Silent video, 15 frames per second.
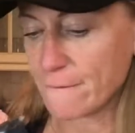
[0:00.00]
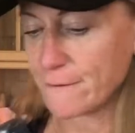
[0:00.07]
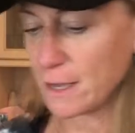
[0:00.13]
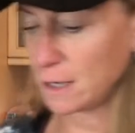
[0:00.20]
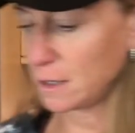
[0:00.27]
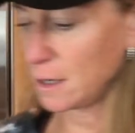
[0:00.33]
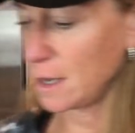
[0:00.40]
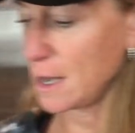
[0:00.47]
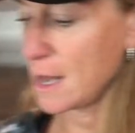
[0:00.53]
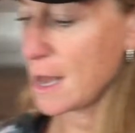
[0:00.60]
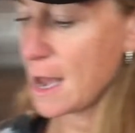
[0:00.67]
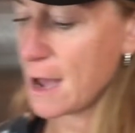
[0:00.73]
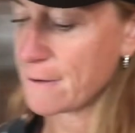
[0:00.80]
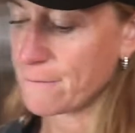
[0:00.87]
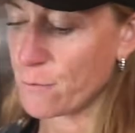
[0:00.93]
oven
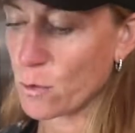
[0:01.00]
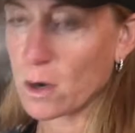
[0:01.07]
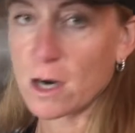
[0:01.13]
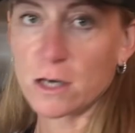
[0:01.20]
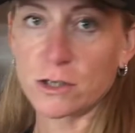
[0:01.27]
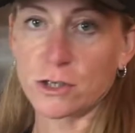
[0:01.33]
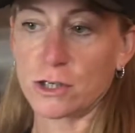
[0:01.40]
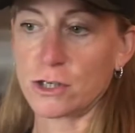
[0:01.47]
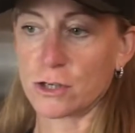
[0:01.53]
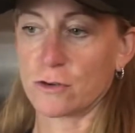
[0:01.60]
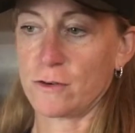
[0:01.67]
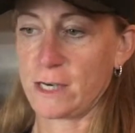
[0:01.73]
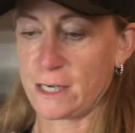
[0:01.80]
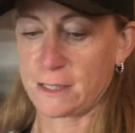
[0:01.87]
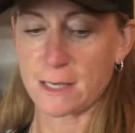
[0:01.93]
at 400
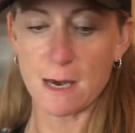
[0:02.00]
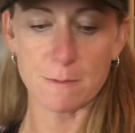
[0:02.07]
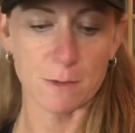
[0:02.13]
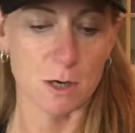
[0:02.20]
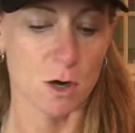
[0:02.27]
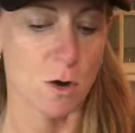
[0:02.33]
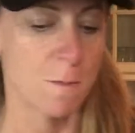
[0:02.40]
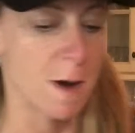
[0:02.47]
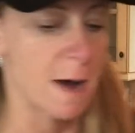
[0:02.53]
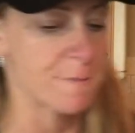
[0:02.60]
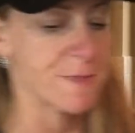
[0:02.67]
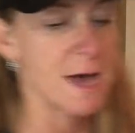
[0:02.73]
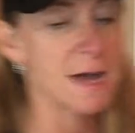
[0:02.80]
degrees. I'm gonna go pop